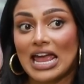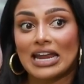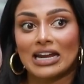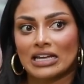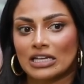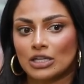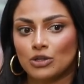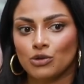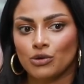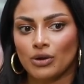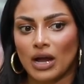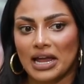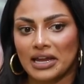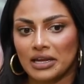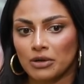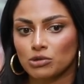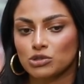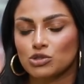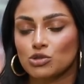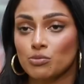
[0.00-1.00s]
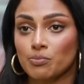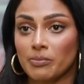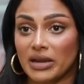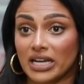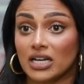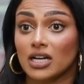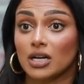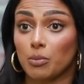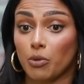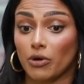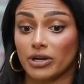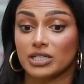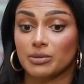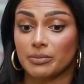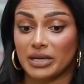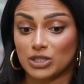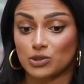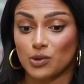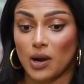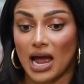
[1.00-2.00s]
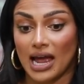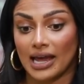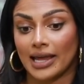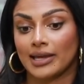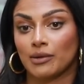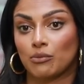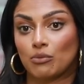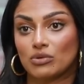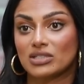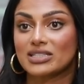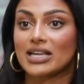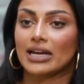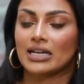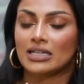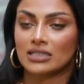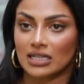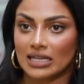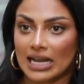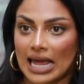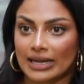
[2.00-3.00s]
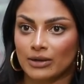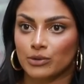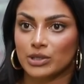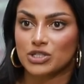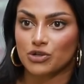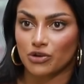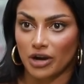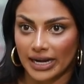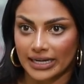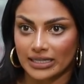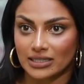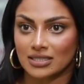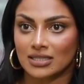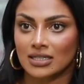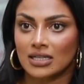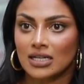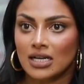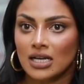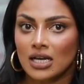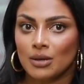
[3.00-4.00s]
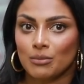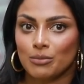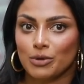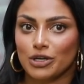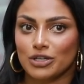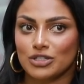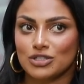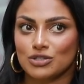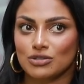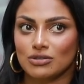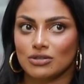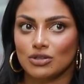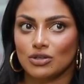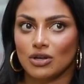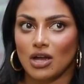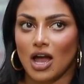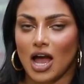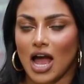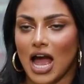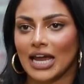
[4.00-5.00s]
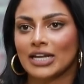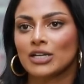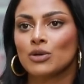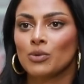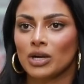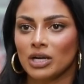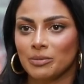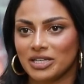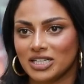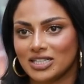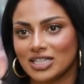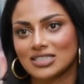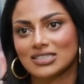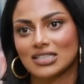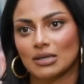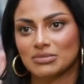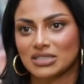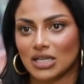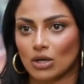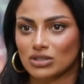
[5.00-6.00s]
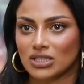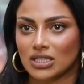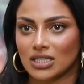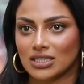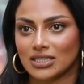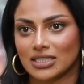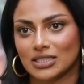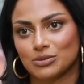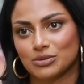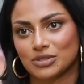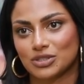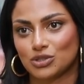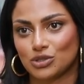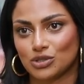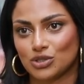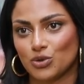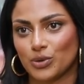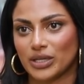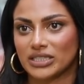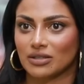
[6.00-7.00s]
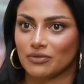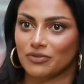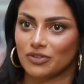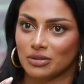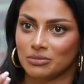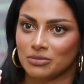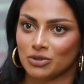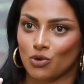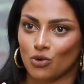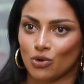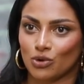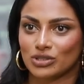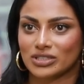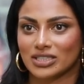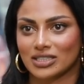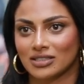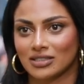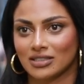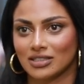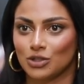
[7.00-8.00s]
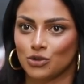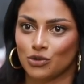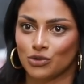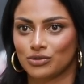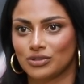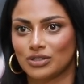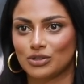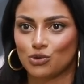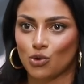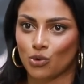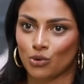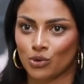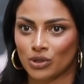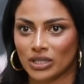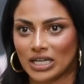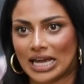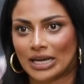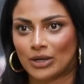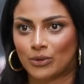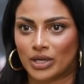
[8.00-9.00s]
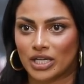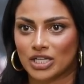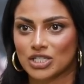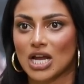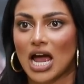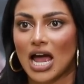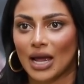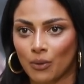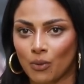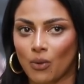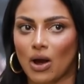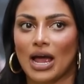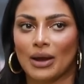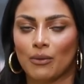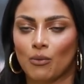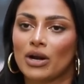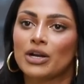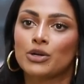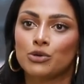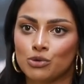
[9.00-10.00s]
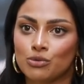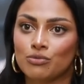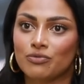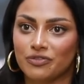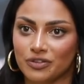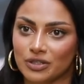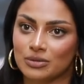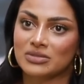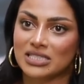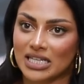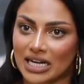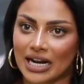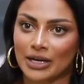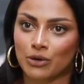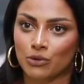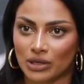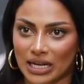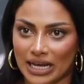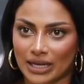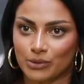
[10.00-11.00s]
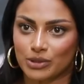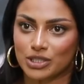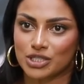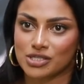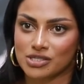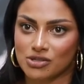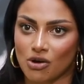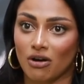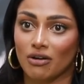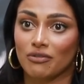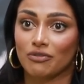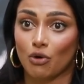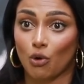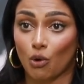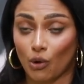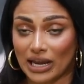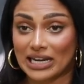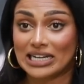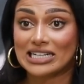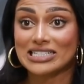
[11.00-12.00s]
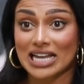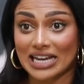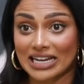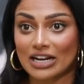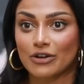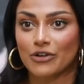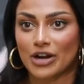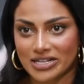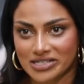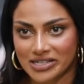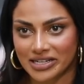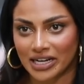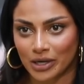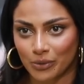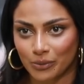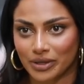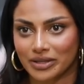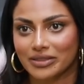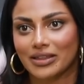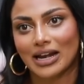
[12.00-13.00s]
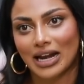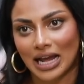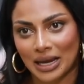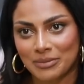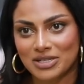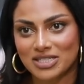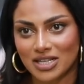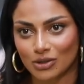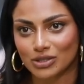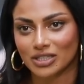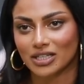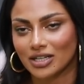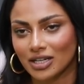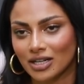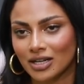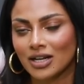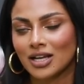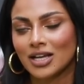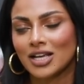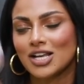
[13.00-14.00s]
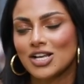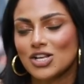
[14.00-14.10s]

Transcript: And I also made it a point to make sure I was getting the language right, because I didn't want to be just some South girl that was just doing some film goes and, you know, don't know the language. I want to do films that I know languages of, or at least I can resonate with. And I'm a South Indian.